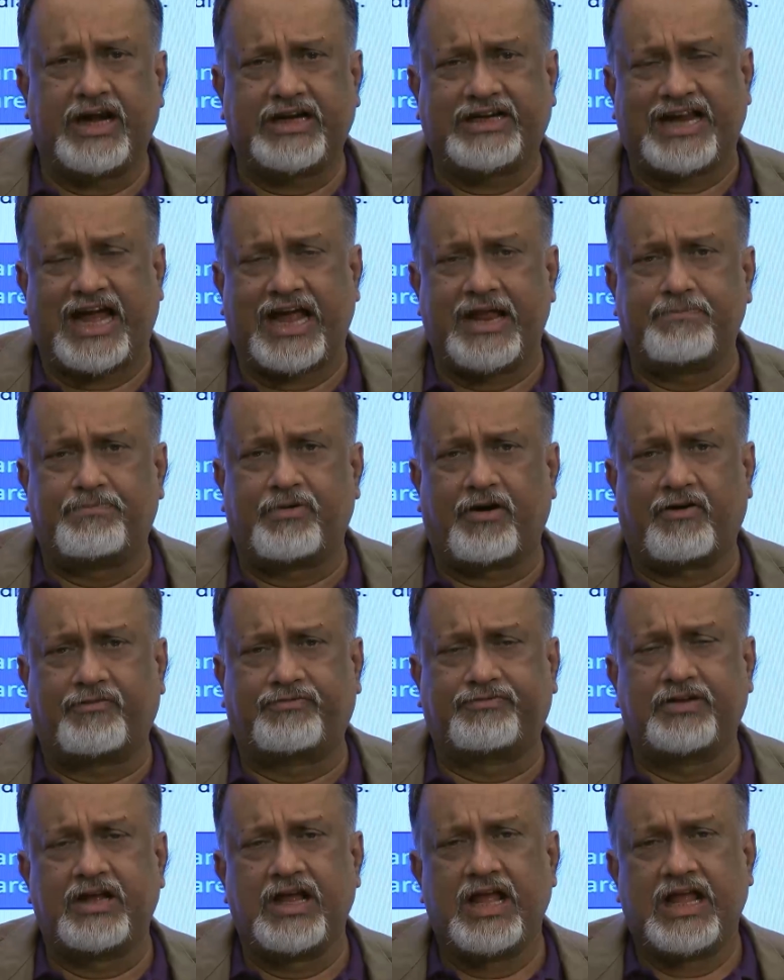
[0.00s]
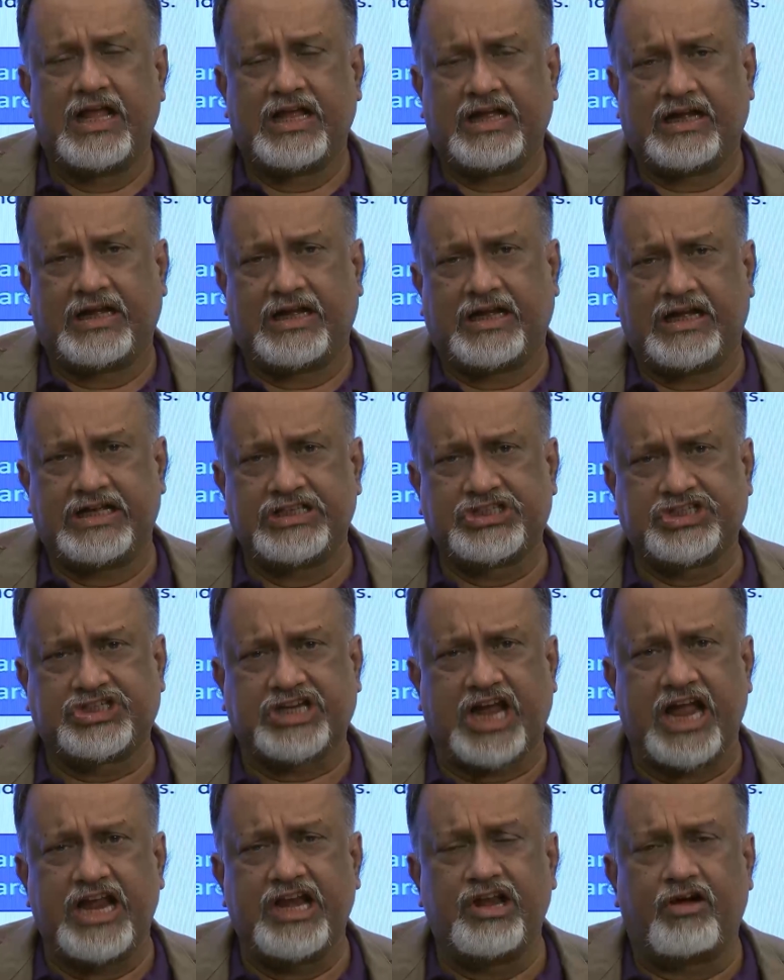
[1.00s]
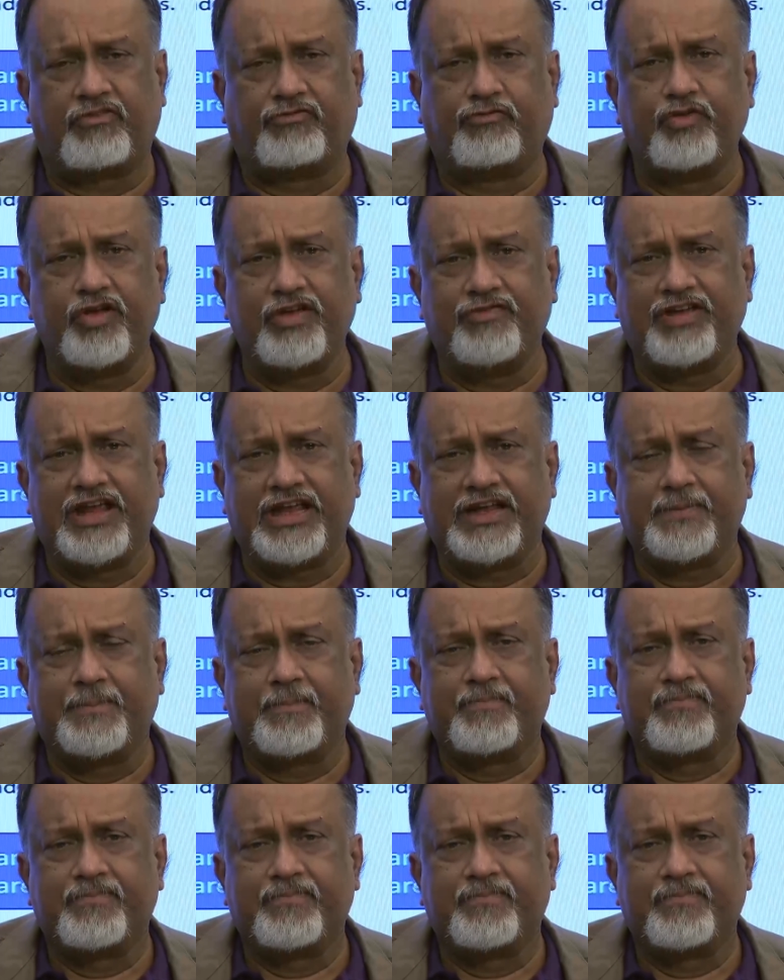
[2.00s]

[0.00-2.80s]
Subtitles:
type of style of weaving